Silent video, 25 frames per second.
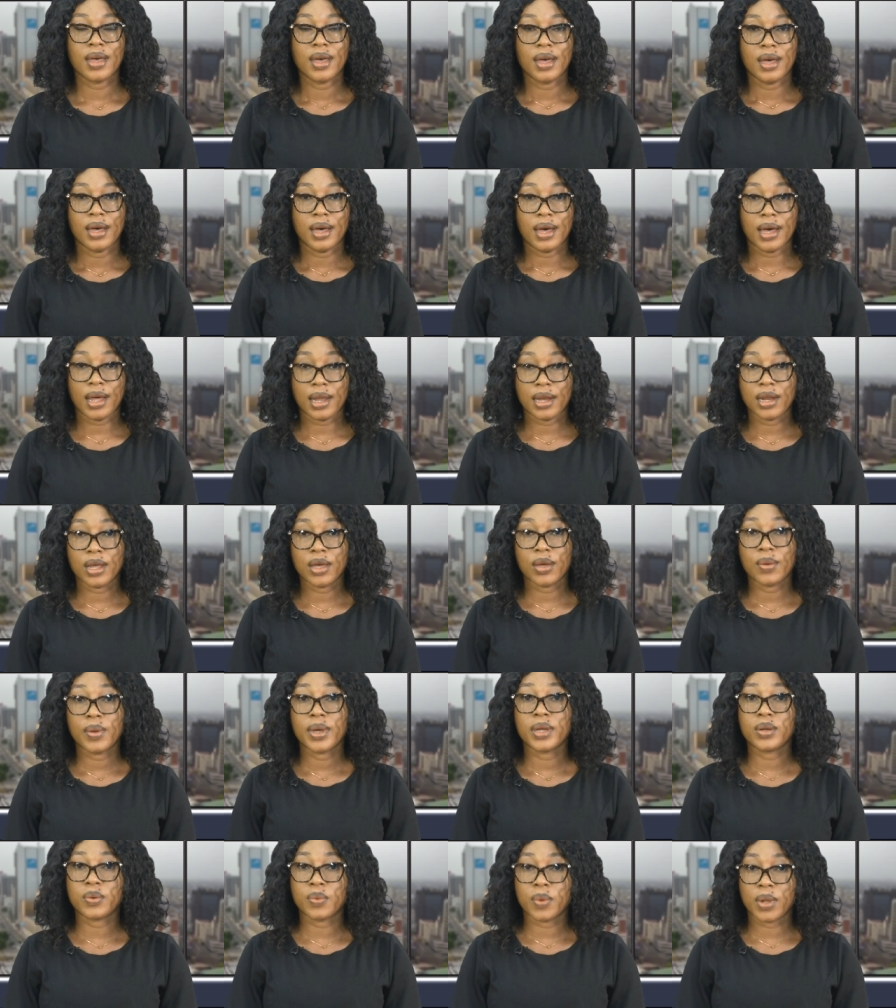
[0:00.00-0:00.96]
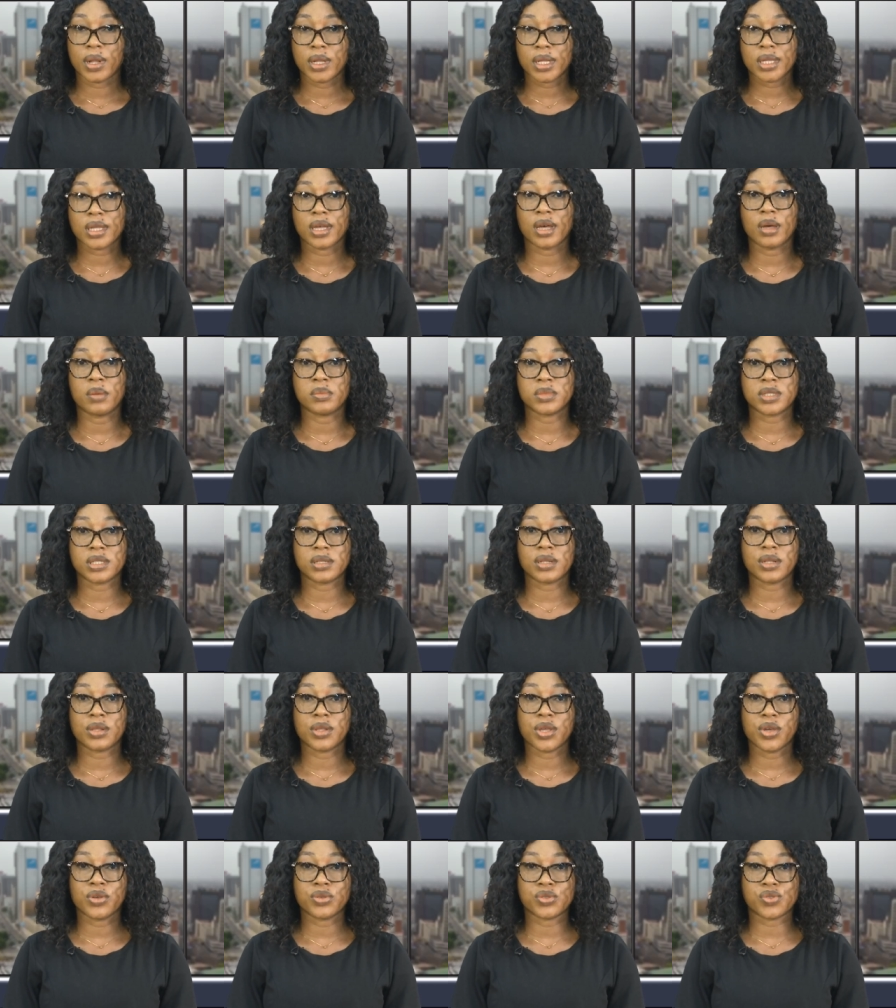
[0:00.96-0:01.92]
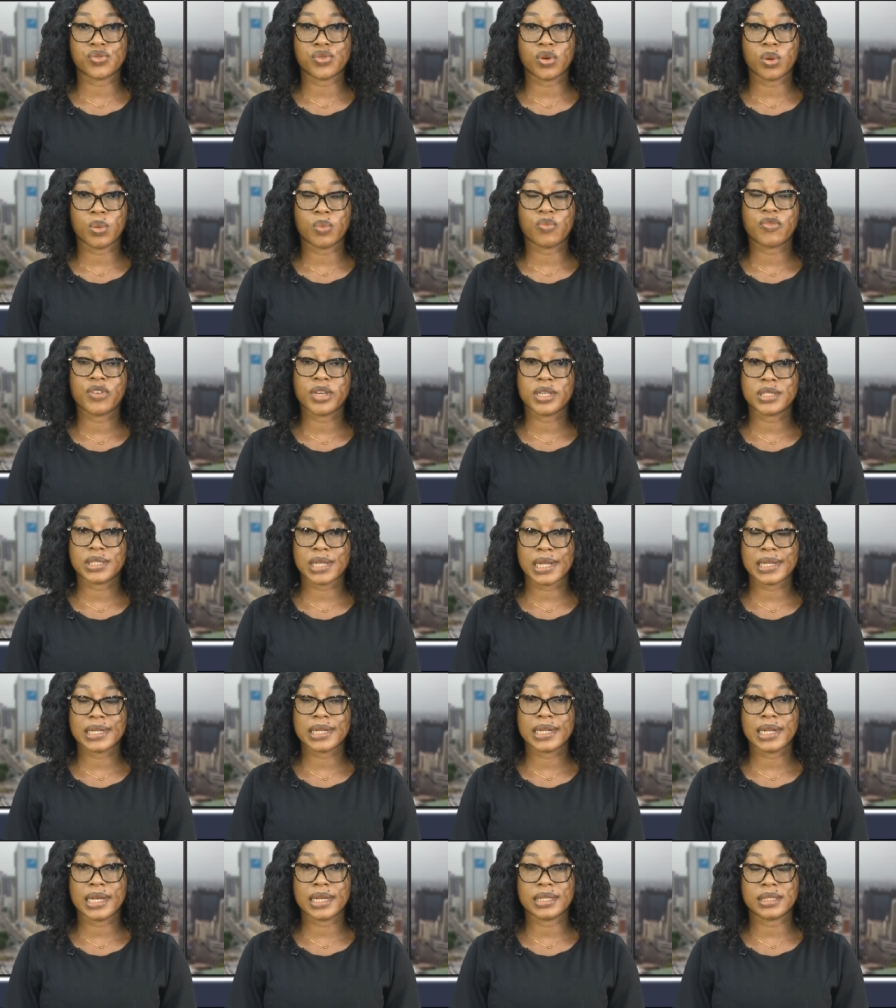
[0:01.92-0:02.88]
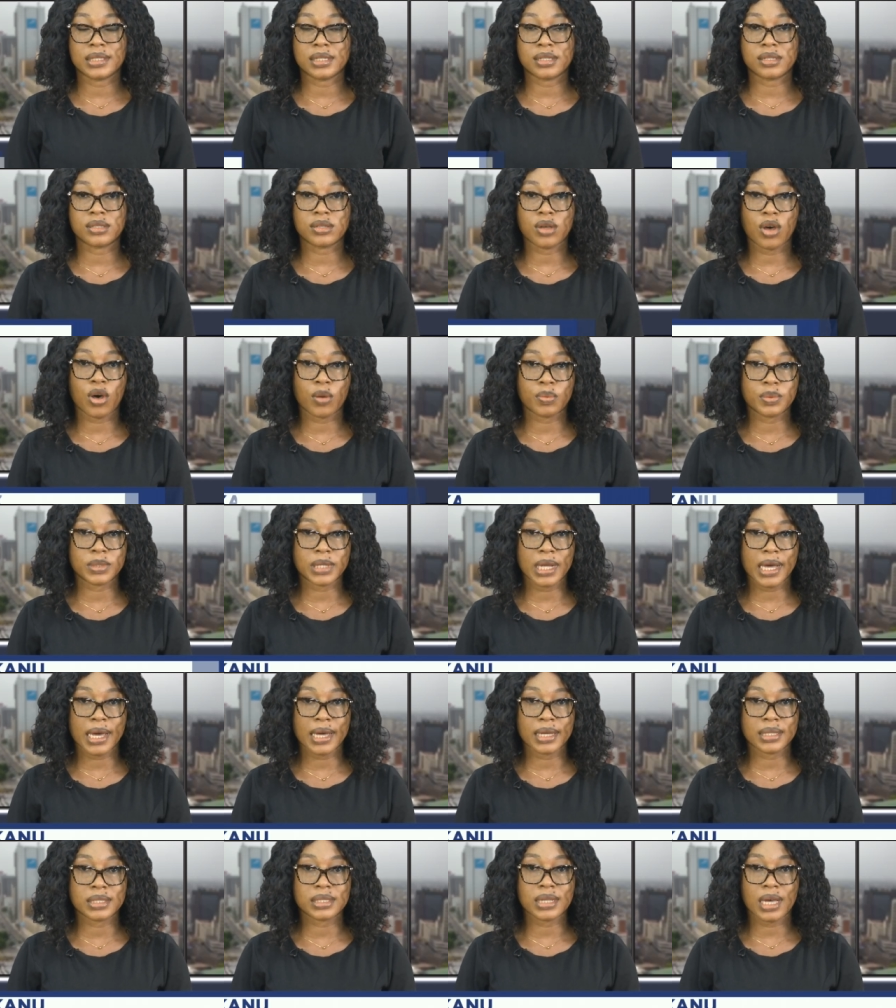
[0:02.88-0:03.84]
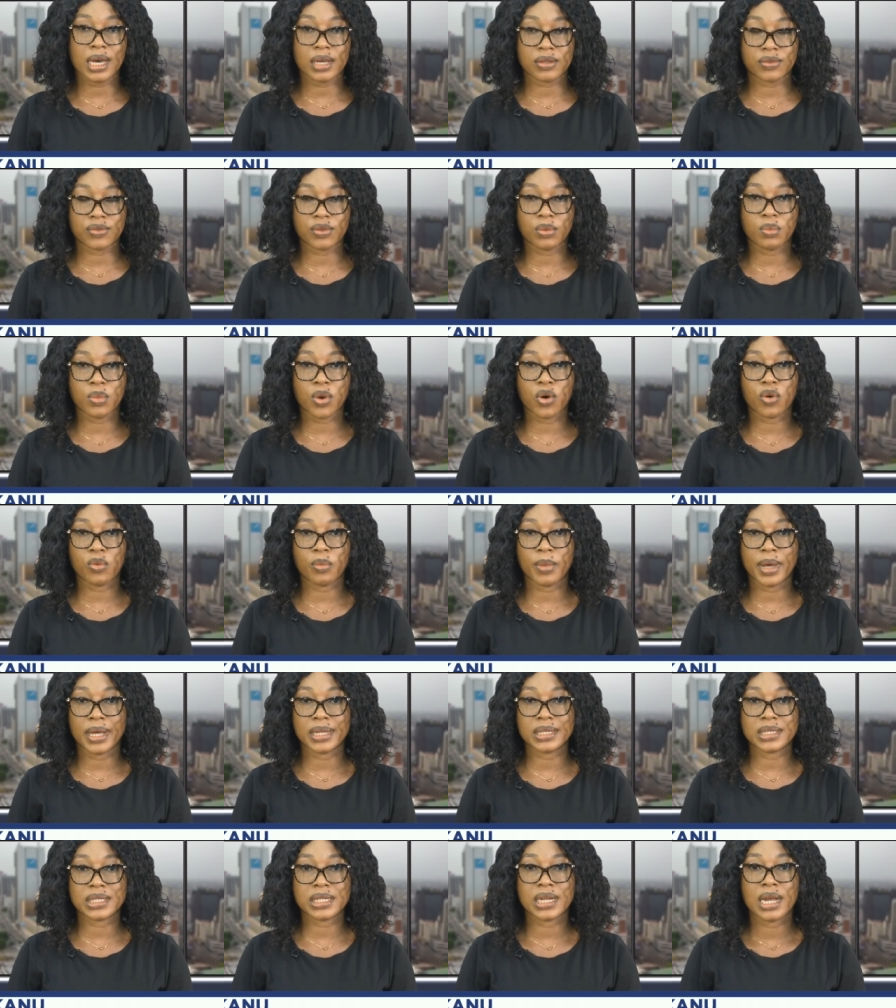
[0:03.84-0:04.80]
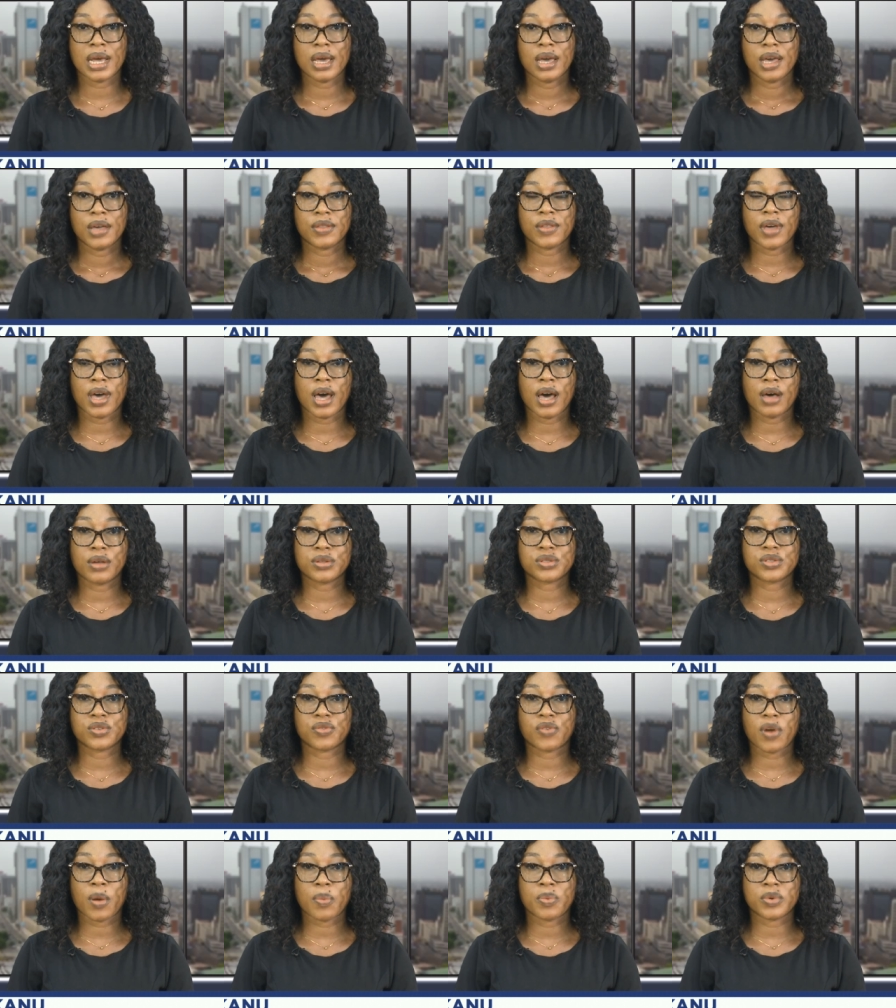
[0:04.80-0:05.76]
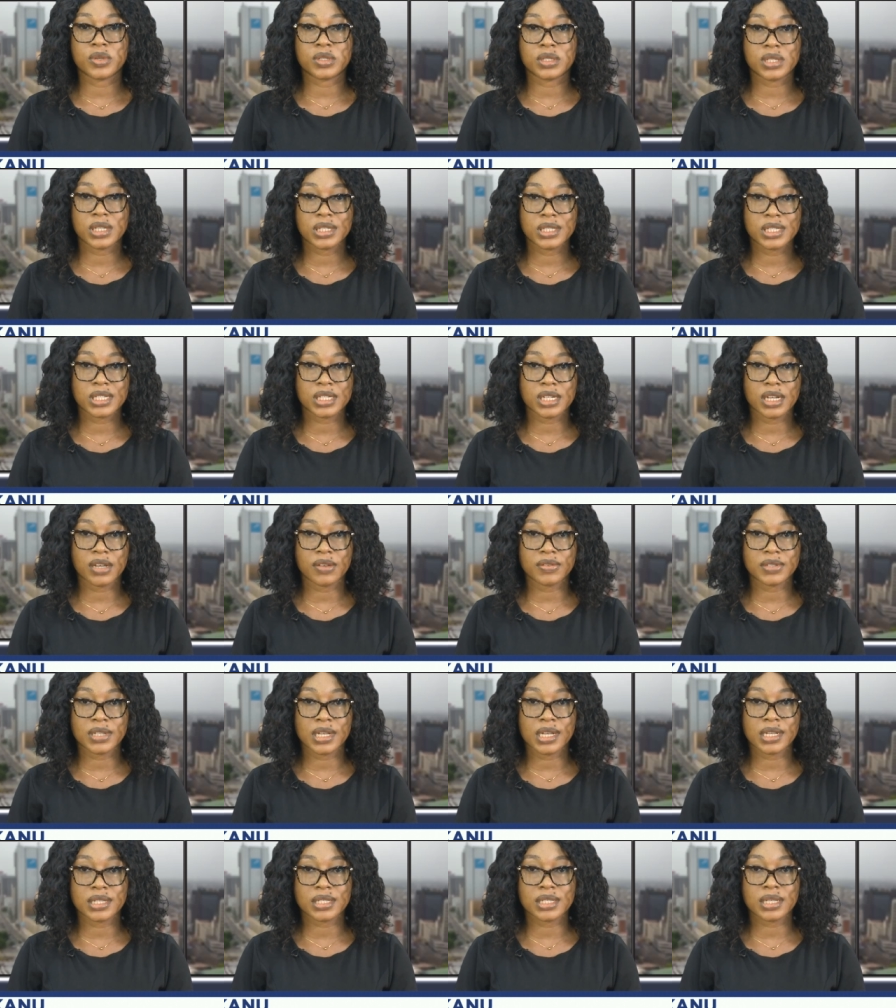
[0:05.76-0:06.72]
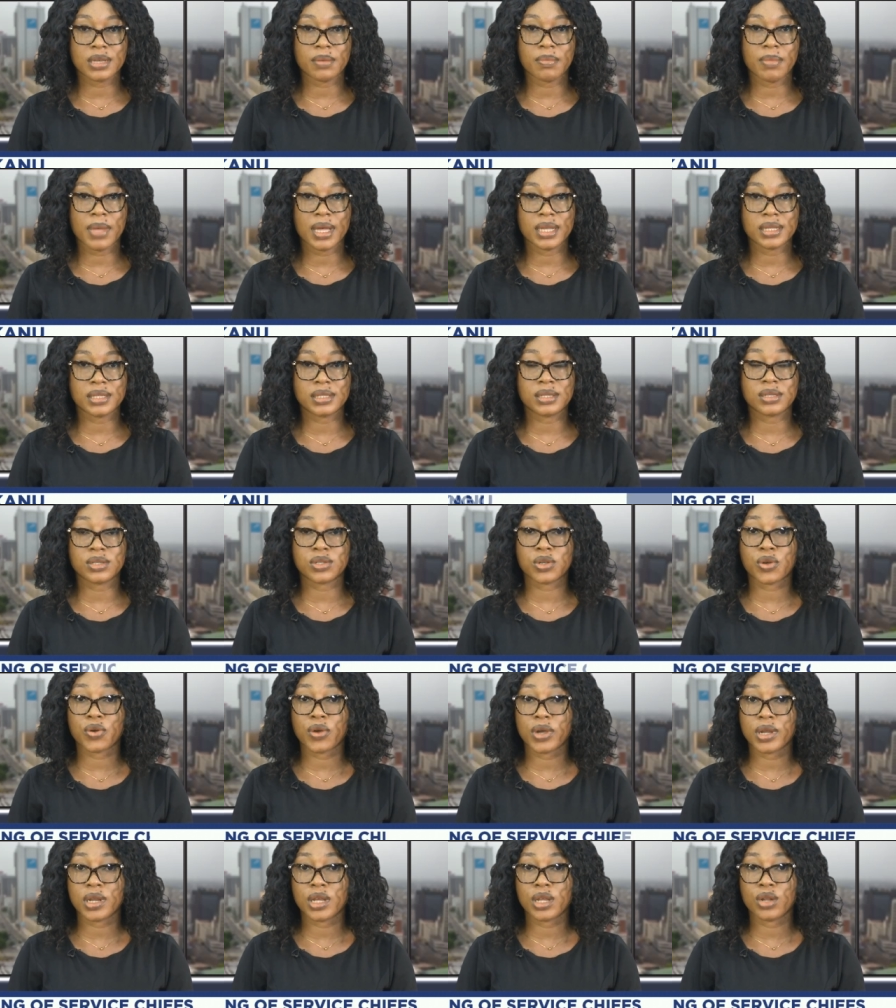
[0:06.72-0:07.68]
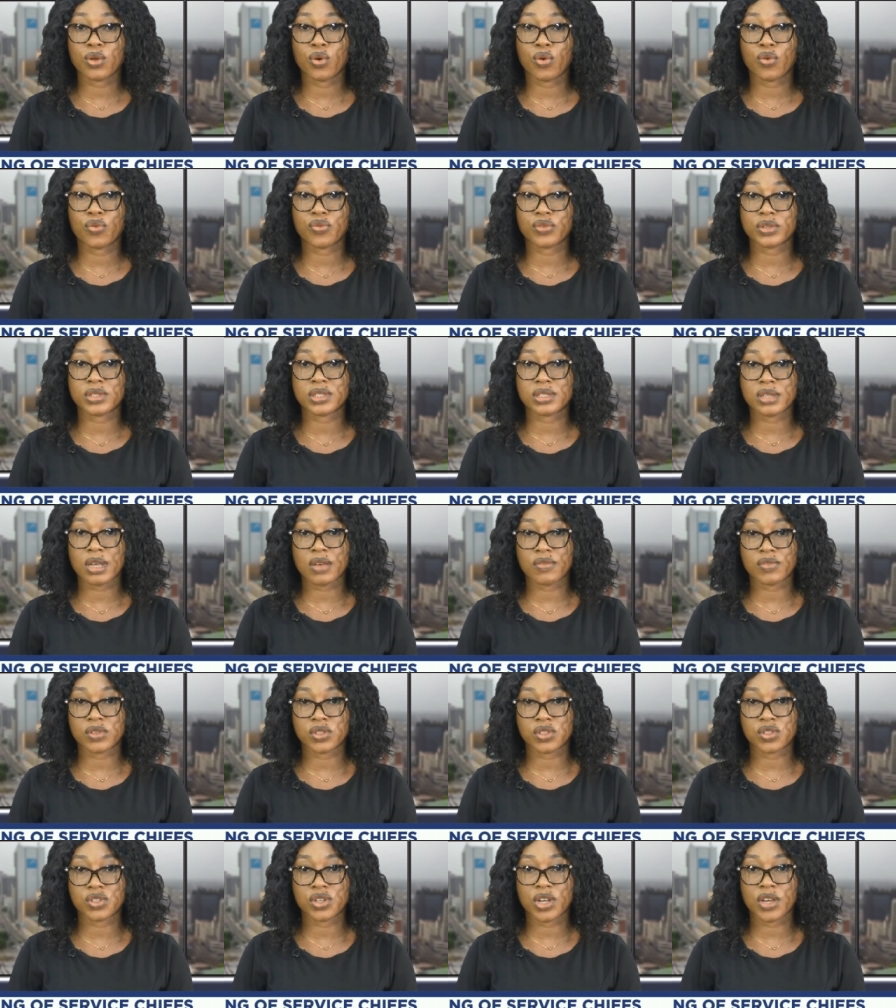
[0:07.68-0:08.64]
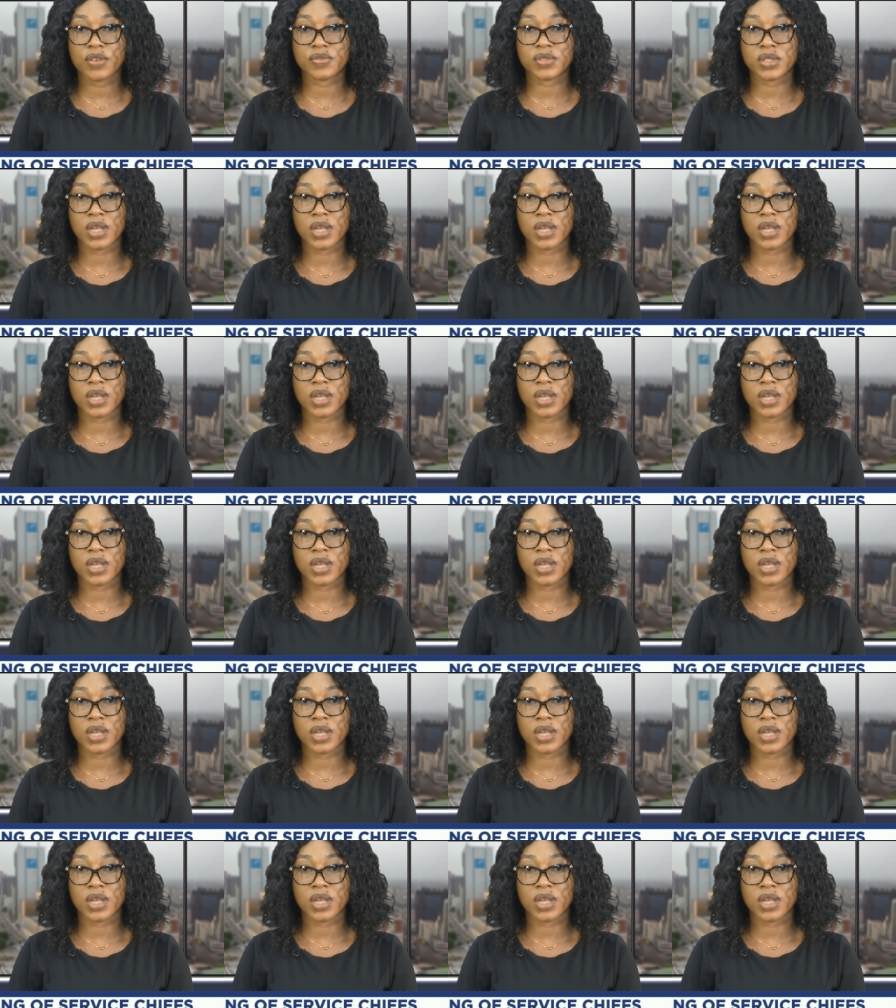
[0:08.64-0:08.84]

Hello and welcome to the newsroom. These are the latest updates at the moment. The House of Representatives has commenced the screening of the service chiefs